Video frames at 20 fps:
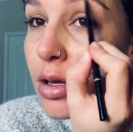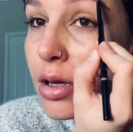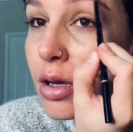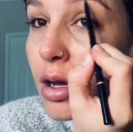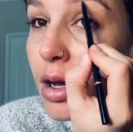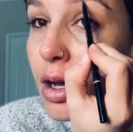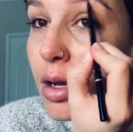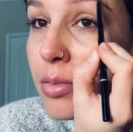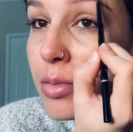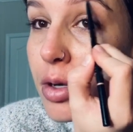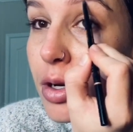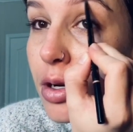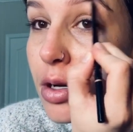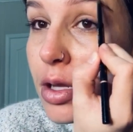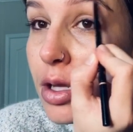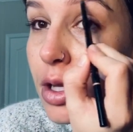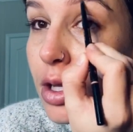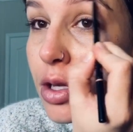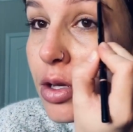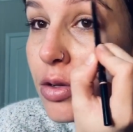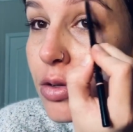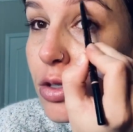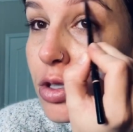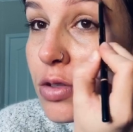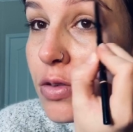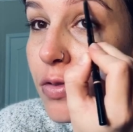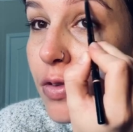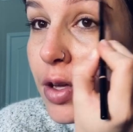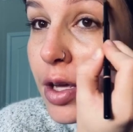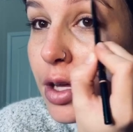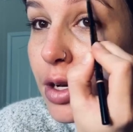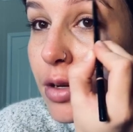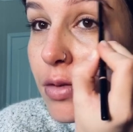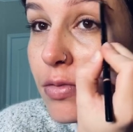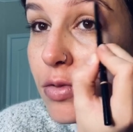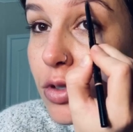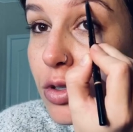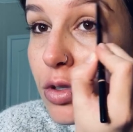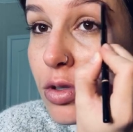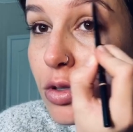I'm not a huge fan of
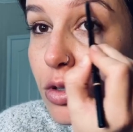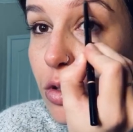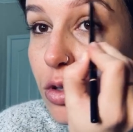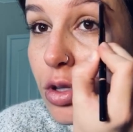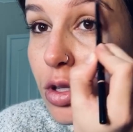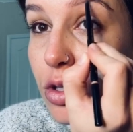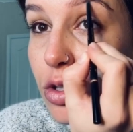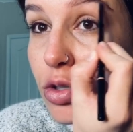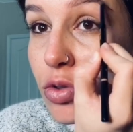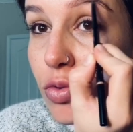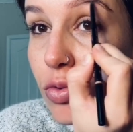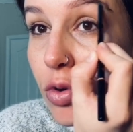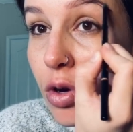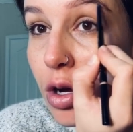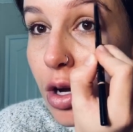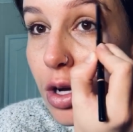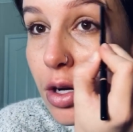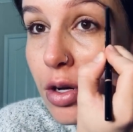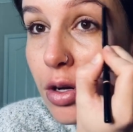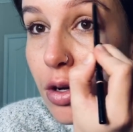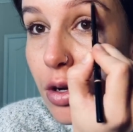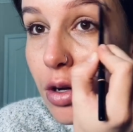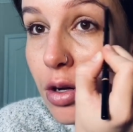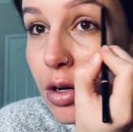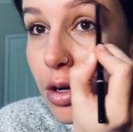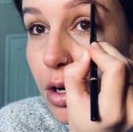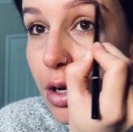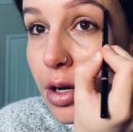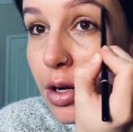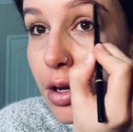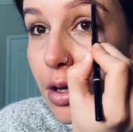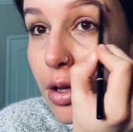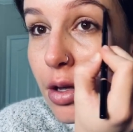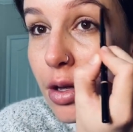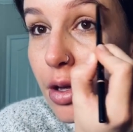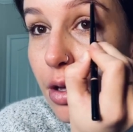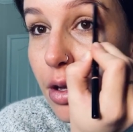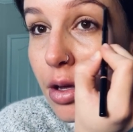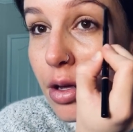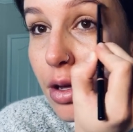the drawn on
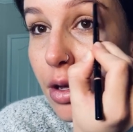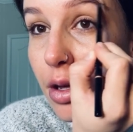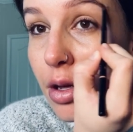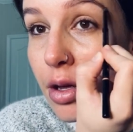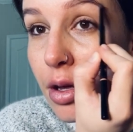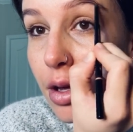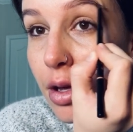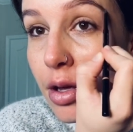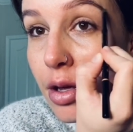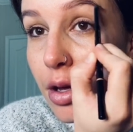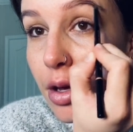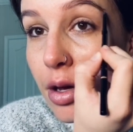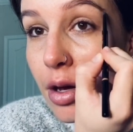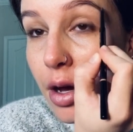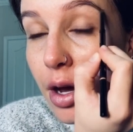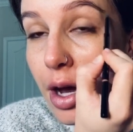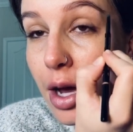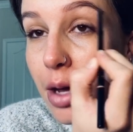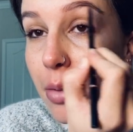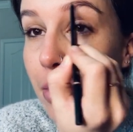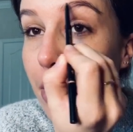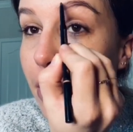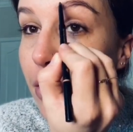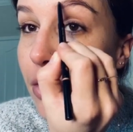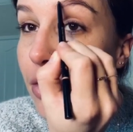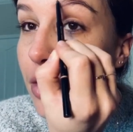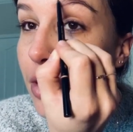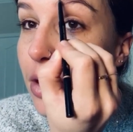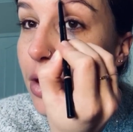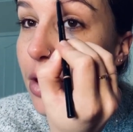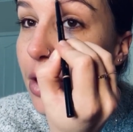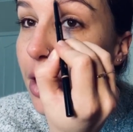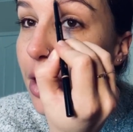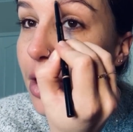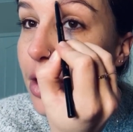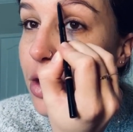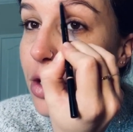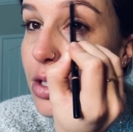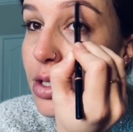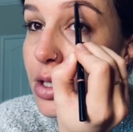eyebrow look. I
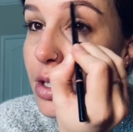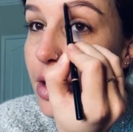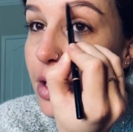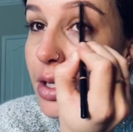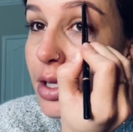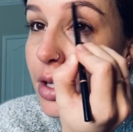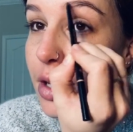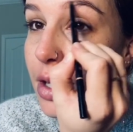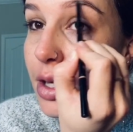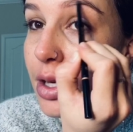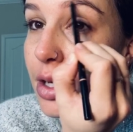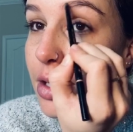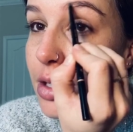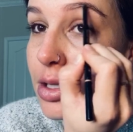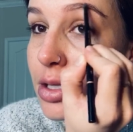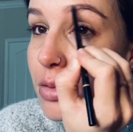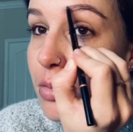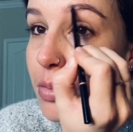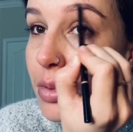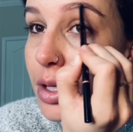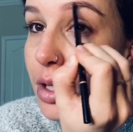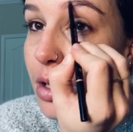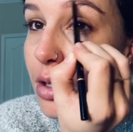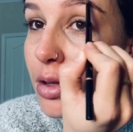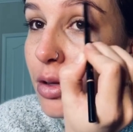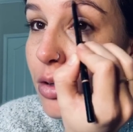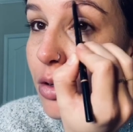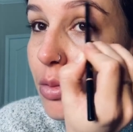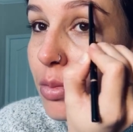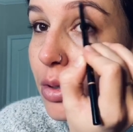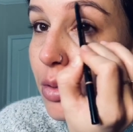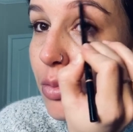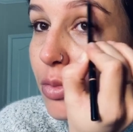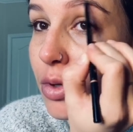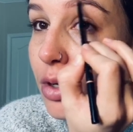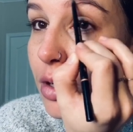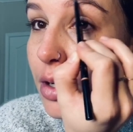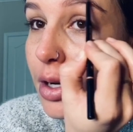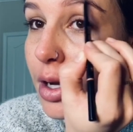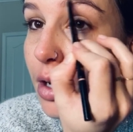just kind of like it to be a little bit
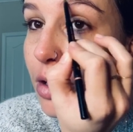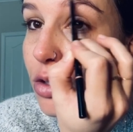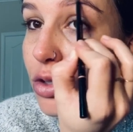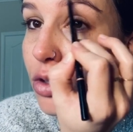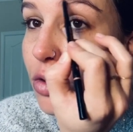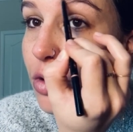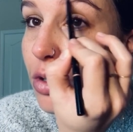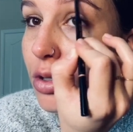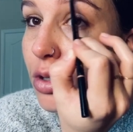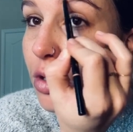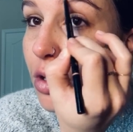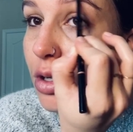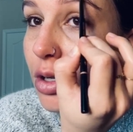more natural,